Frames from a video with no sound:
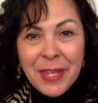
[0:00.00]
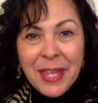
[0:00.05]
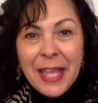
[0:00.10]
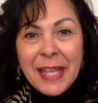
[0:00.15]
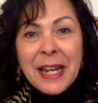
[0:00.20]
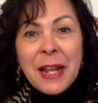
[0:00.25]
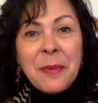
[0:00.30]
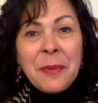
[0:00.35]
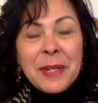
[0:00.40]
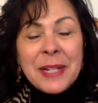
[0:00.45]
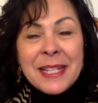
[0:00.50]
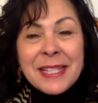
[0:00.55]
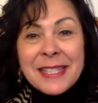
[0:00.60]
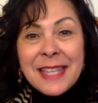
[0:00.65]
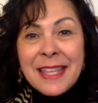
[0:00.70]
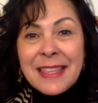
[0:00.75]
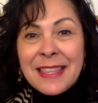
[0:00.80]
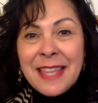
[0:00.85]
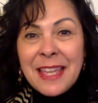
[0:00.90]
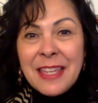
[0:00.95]
And I want to
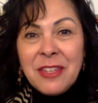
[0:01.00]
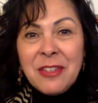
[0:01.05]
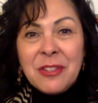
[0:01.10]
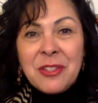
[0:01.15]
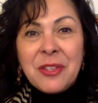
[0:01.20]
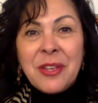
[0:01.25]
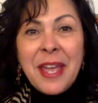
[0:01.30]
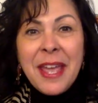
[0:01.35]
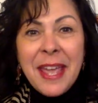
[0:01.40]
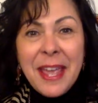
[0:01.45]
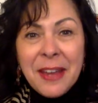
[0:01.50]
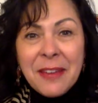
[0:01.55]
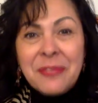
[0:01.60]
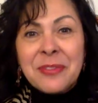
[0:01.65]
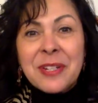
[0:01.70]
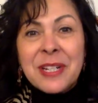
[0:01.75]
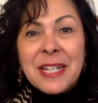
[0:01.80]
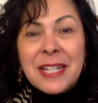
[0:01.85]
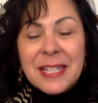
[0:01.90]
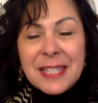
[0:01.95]
say thank you to
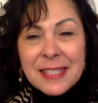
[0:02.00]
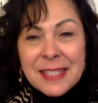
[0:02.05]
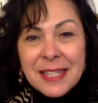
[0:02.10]
every